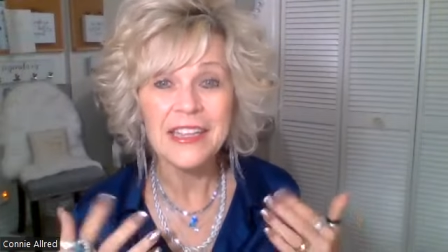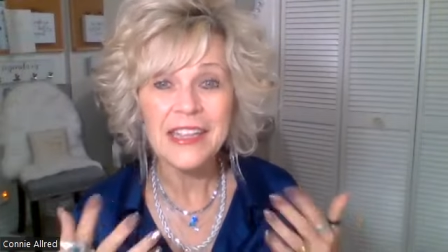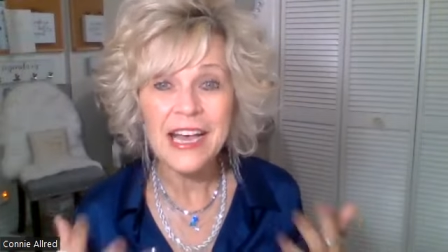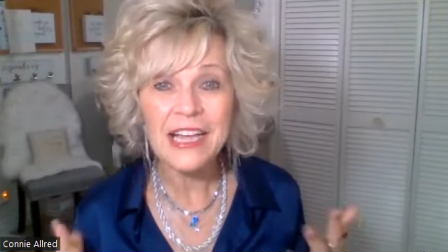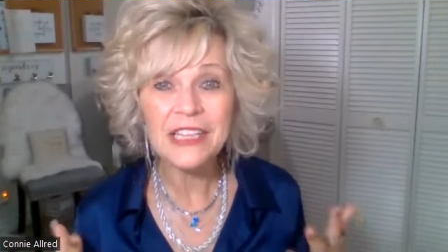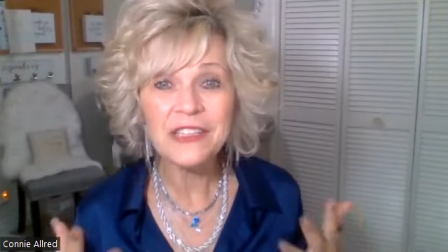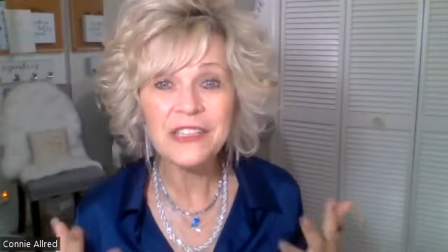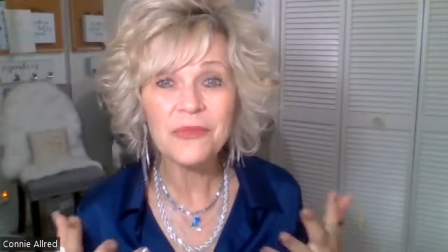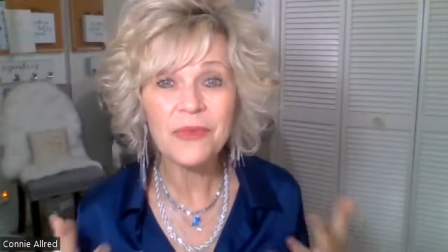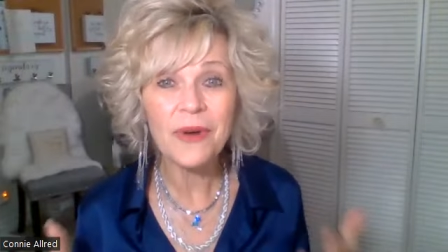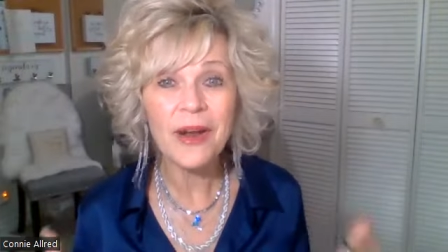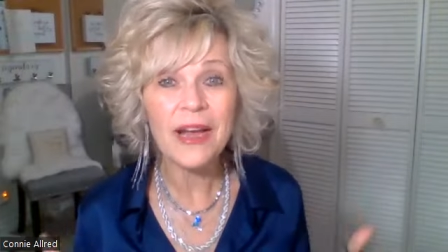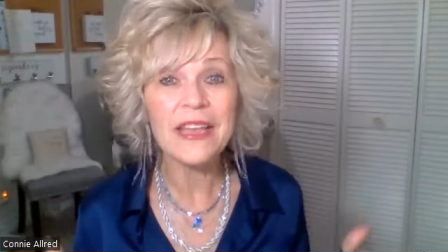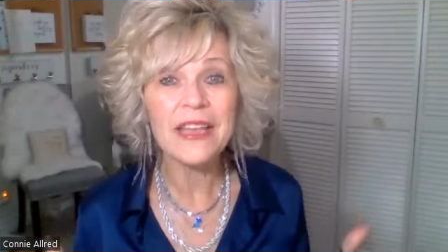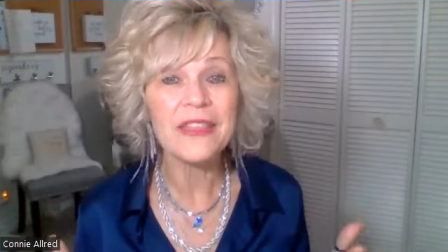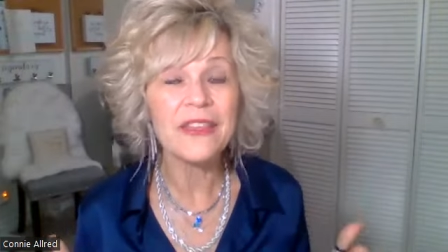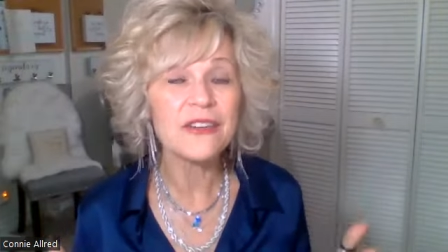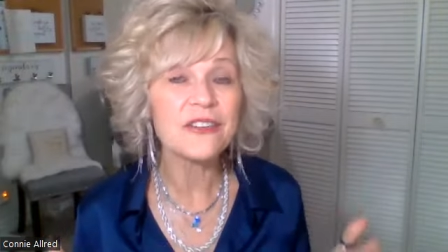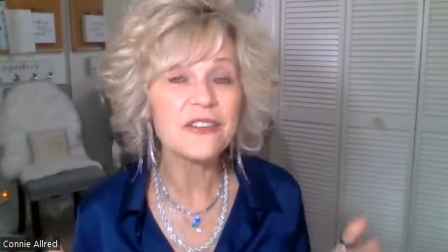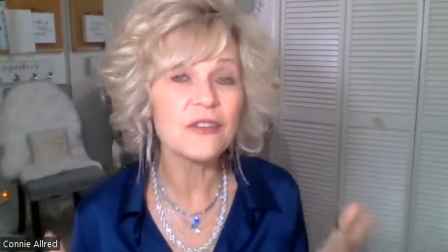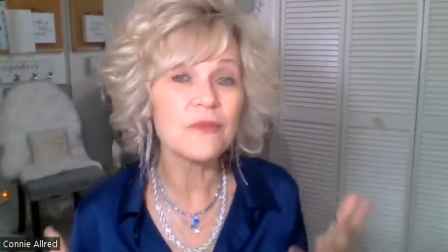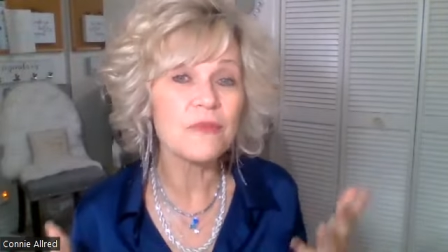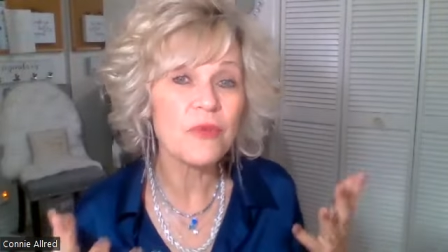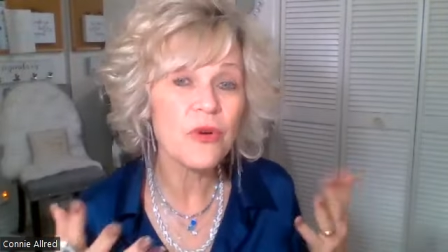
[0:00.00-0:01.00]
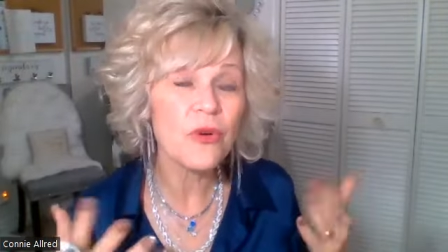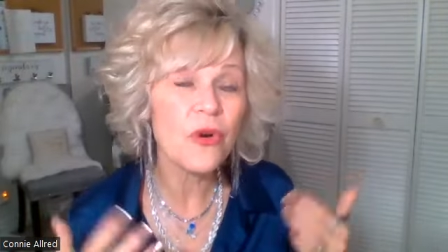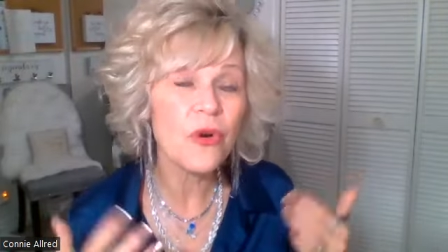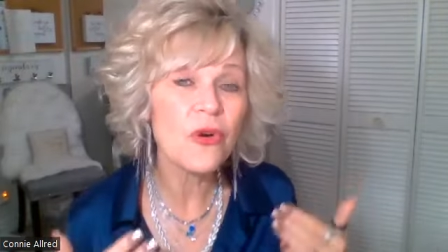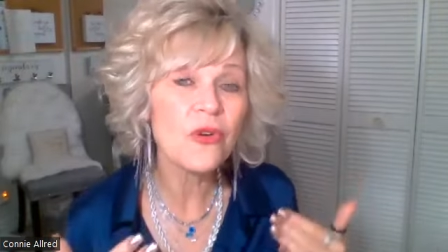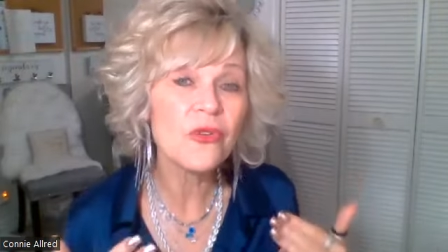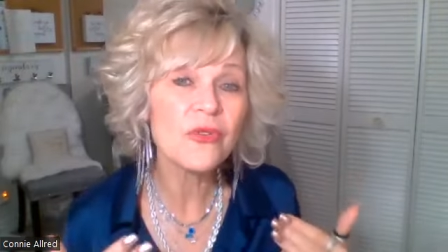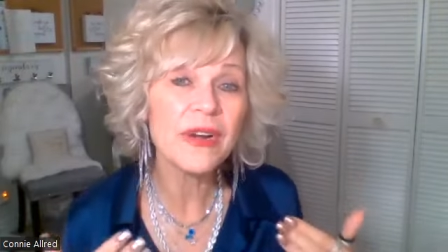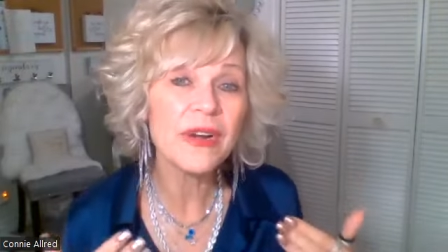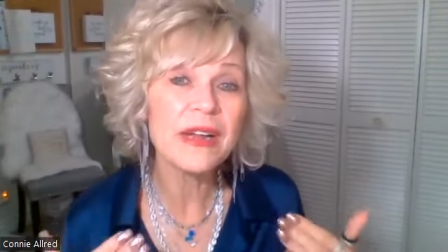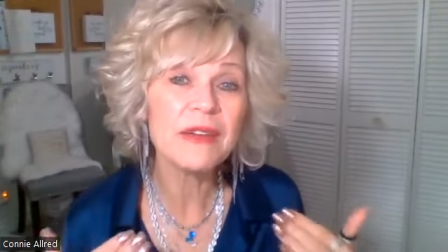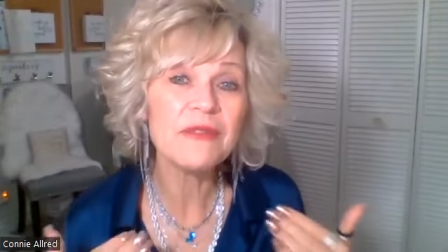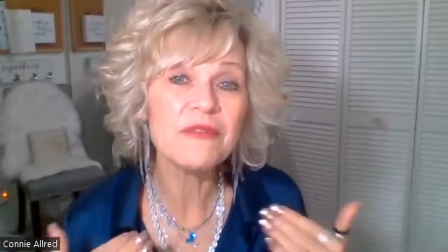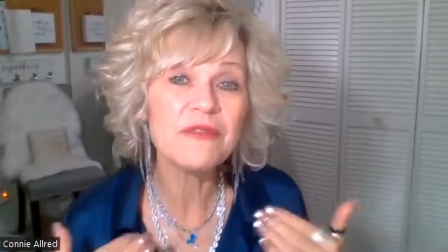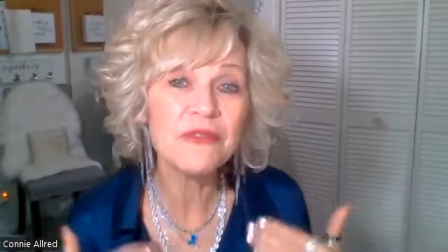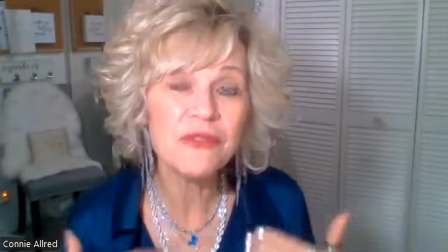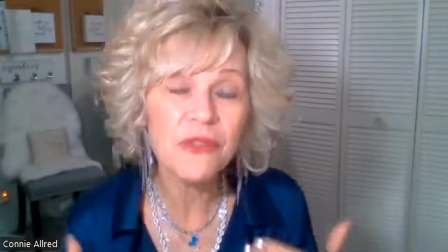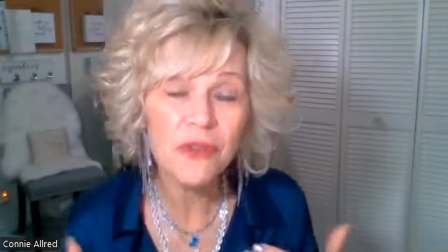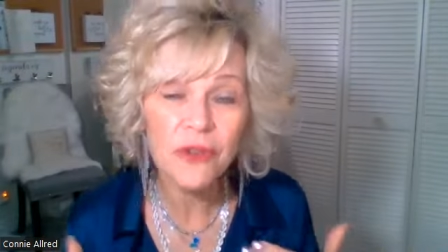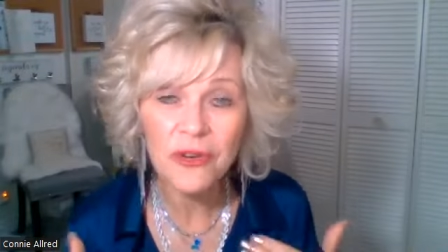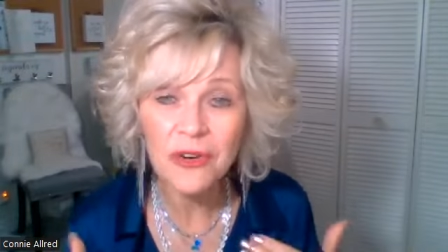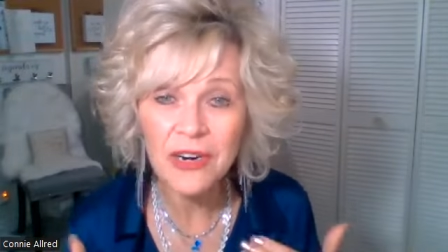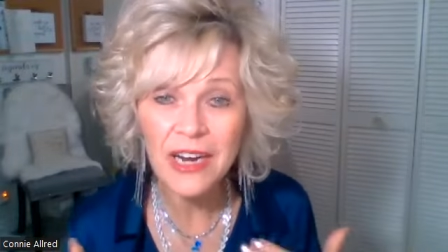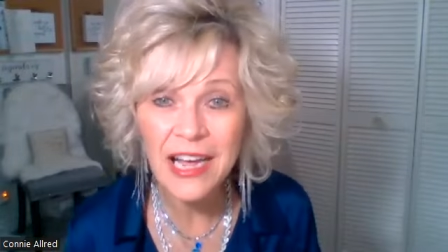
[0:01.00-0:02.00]
That's right. There's a program
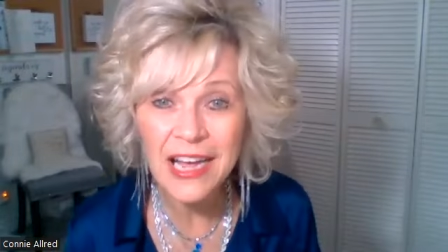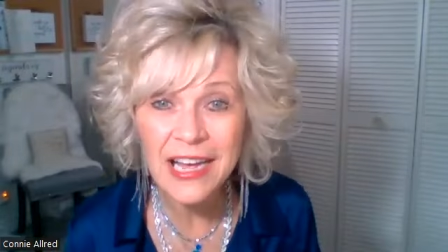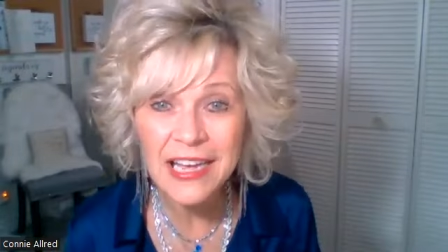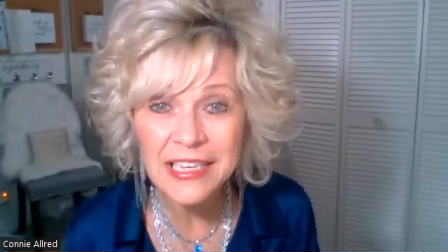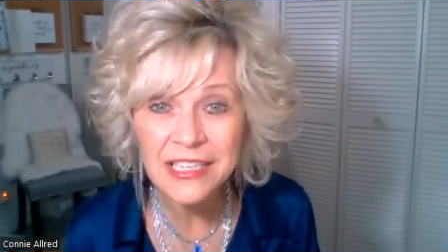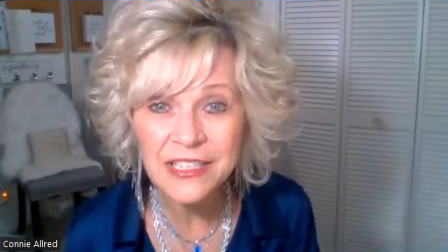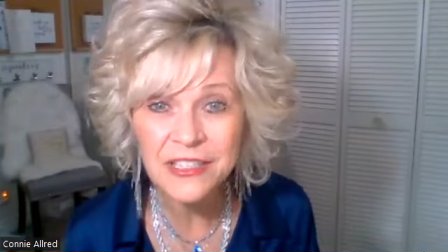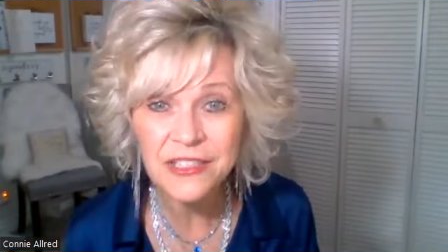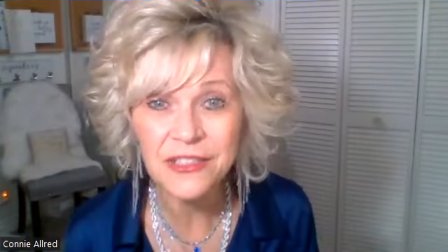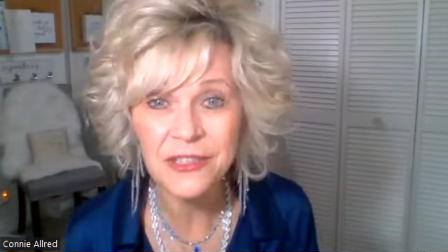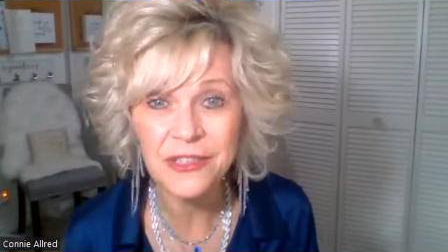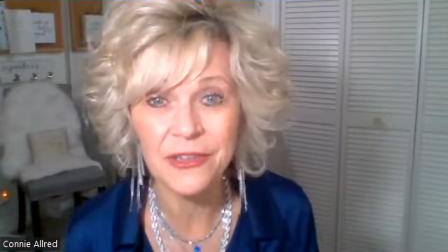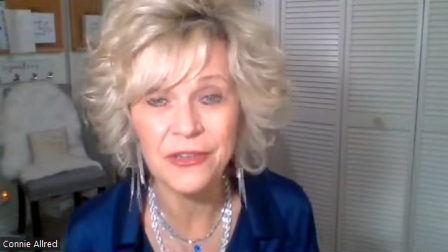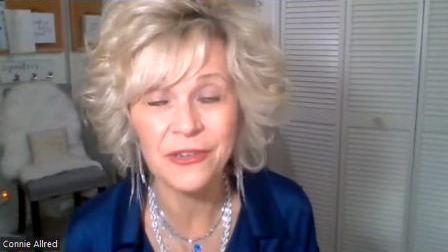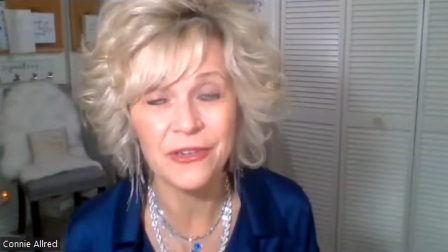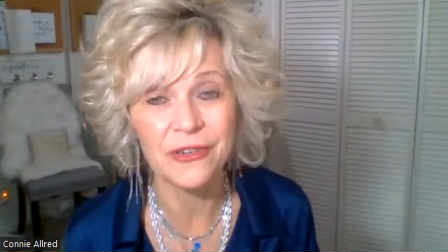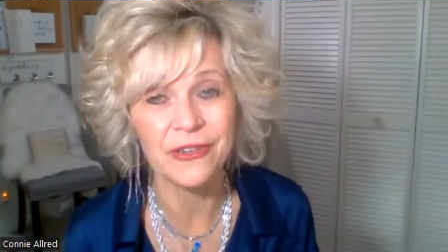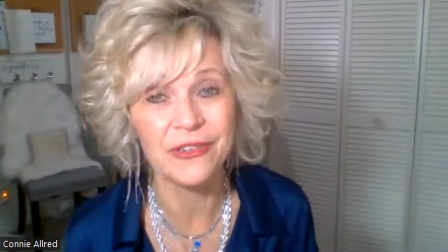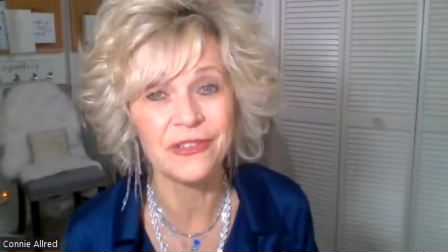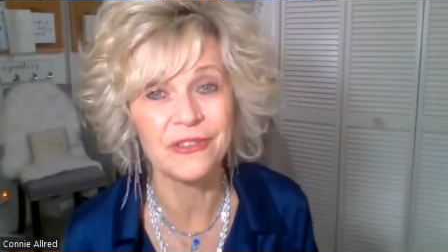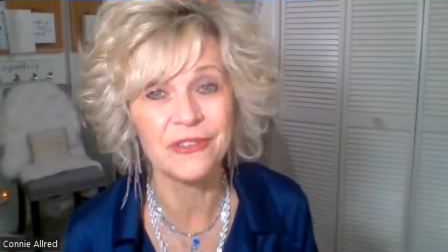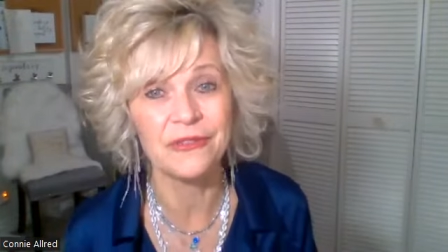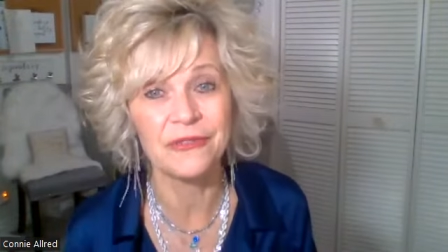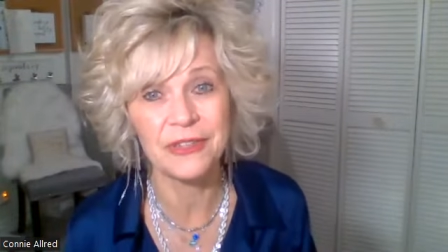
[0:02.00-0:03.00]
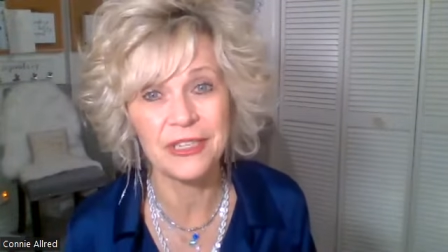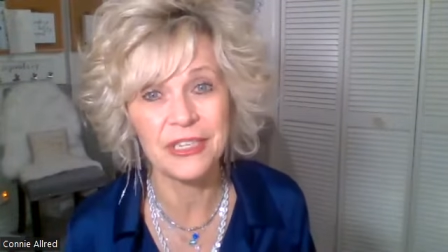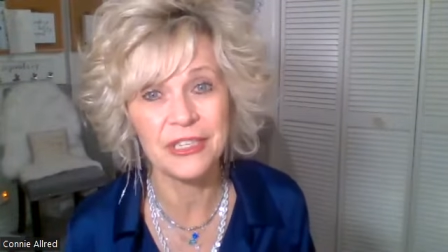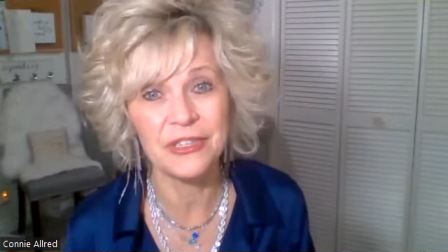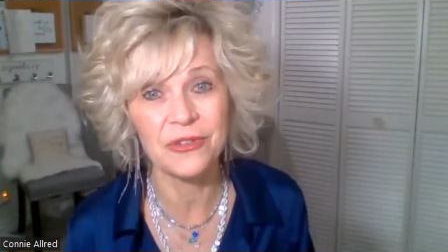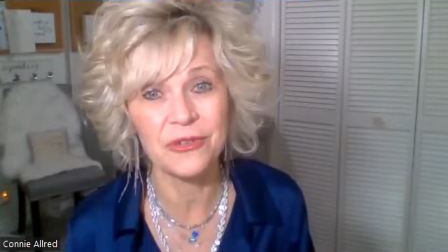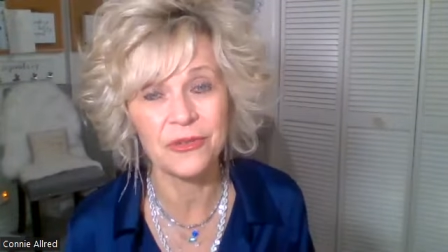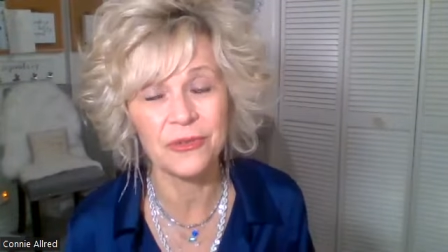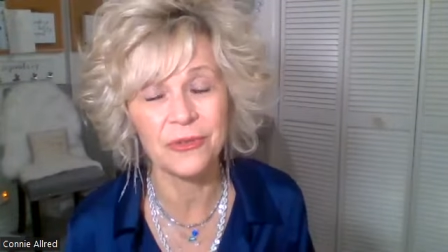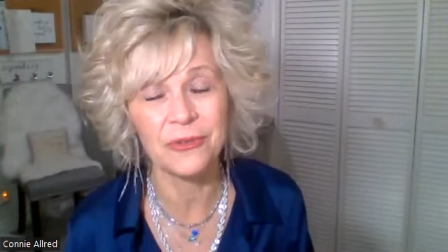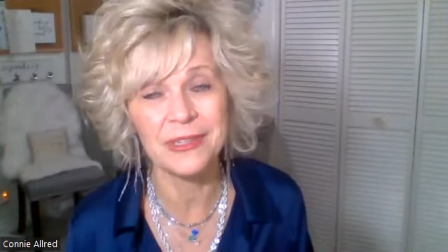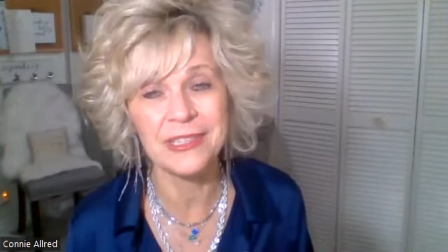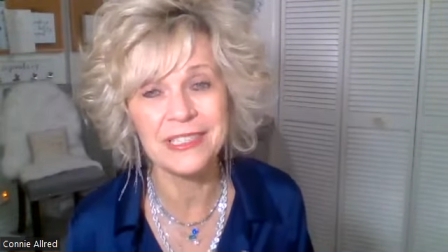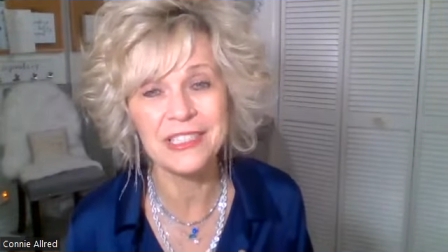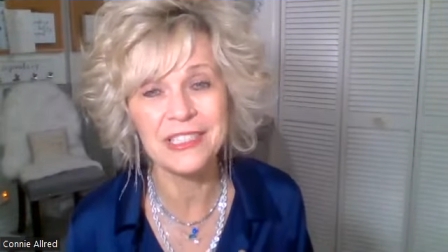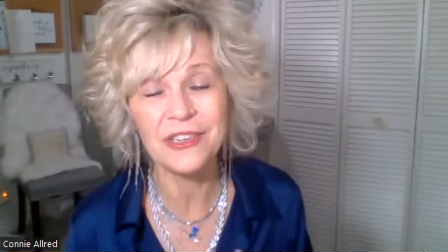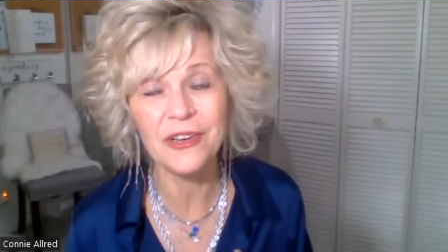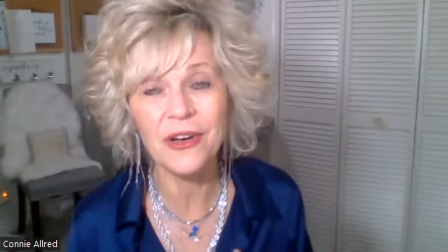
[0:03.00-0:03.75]
for us to earn free jewelry.